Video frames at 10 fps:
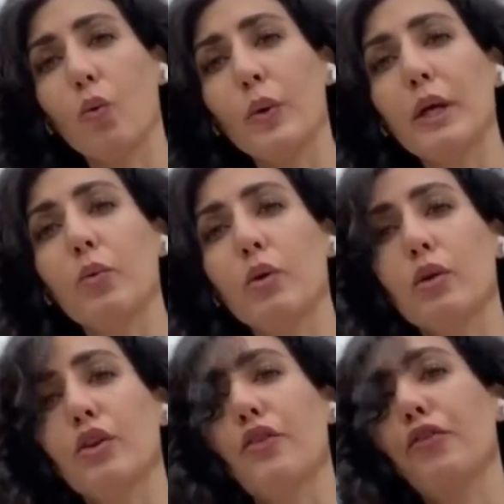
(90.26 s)
we
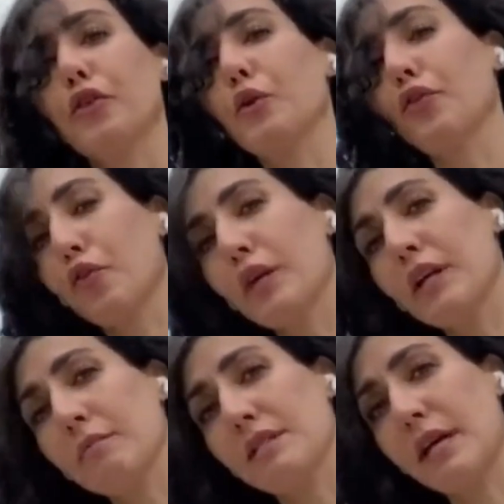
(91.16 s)
will. The few
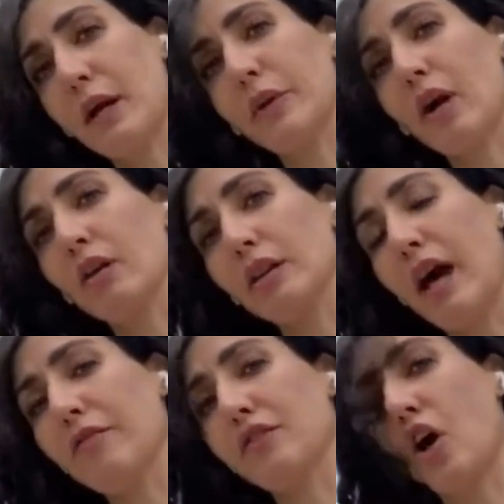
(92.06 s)
freedoms that we are
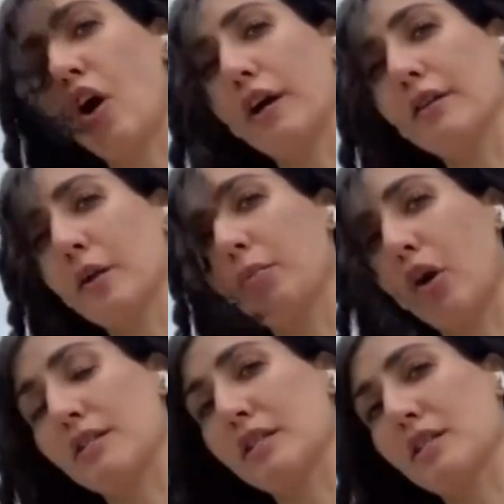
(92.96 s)
left are in the
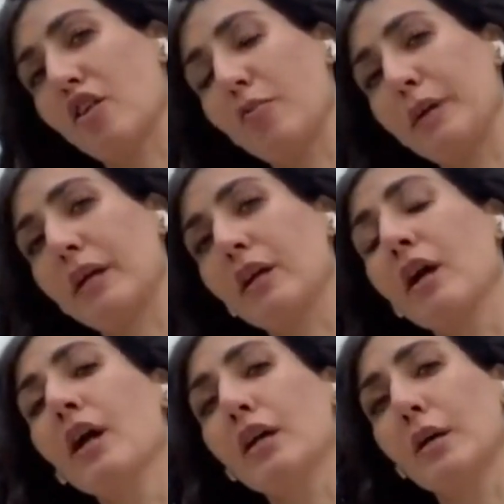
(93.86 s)
process of being
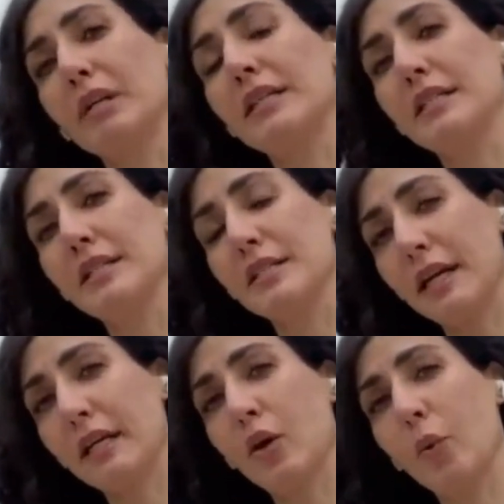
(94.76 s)
completely
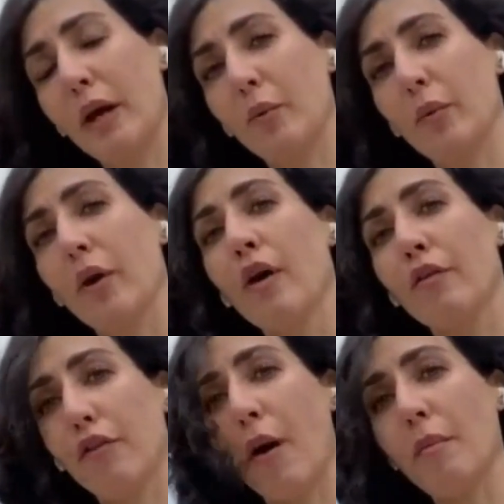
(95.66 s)
taken away
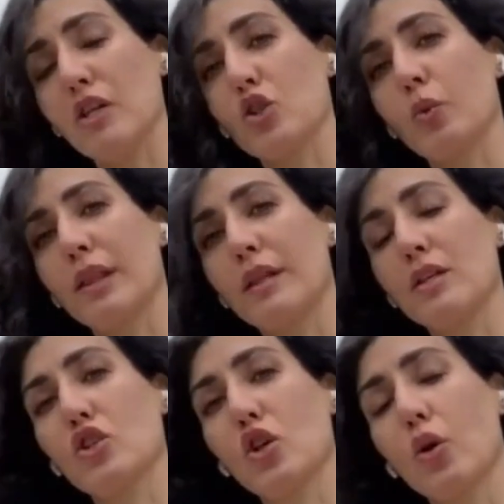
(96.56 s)
from us with
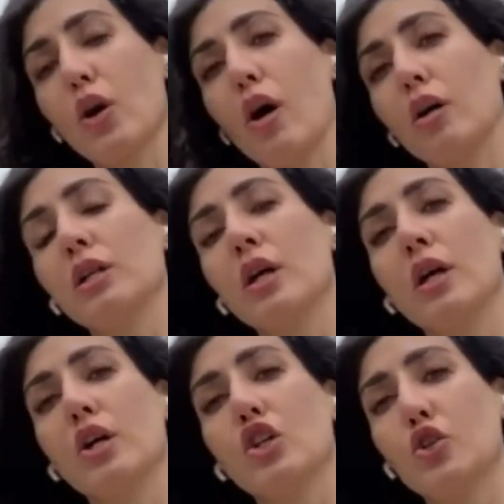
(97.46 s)
this so-called
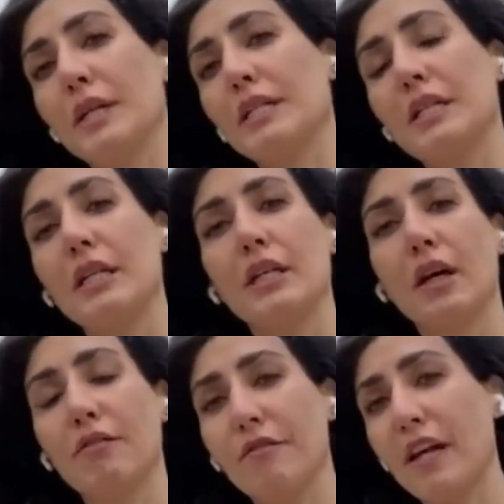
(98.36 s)
treaty,
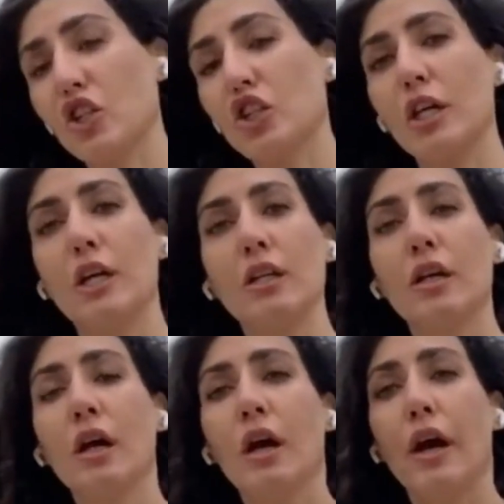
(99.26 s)

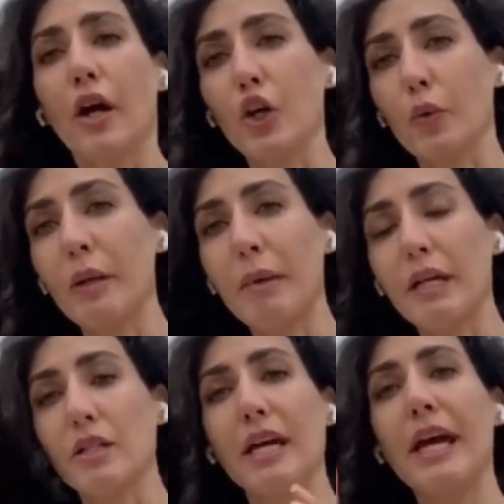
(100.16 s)
convention,
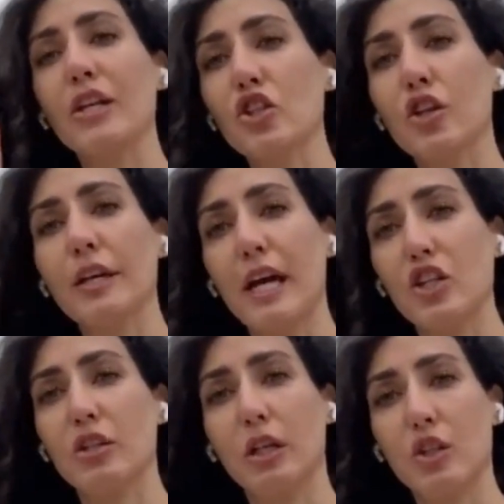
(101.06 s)
agreement,
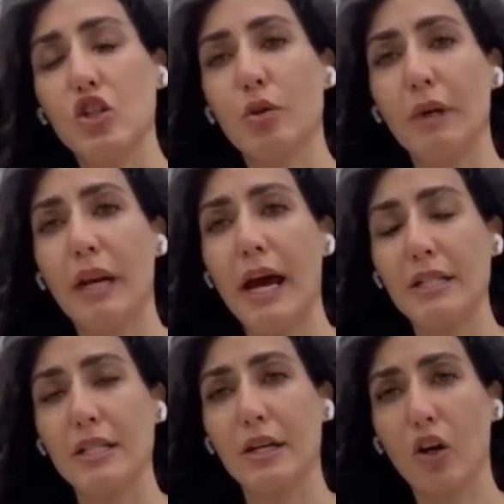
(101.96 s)
international instrument,
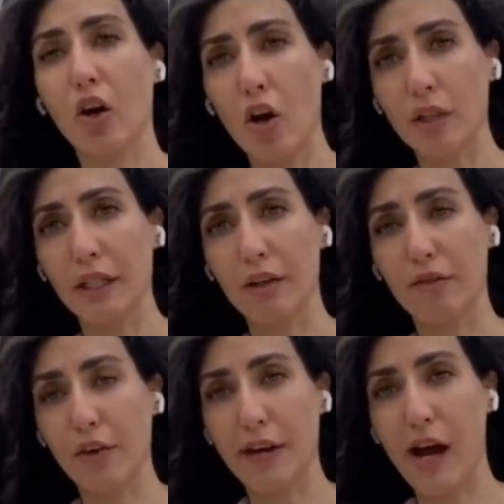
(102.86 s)
as they're calling
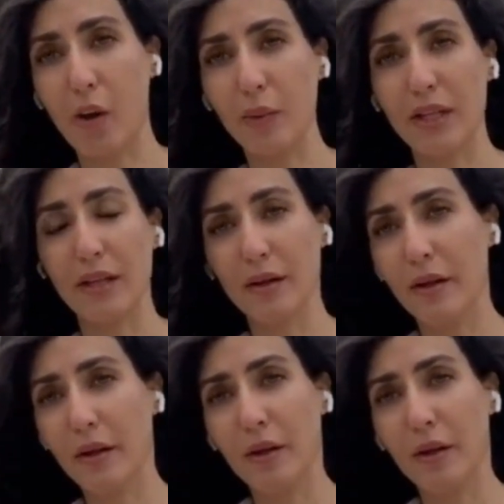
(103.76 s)
it for now. We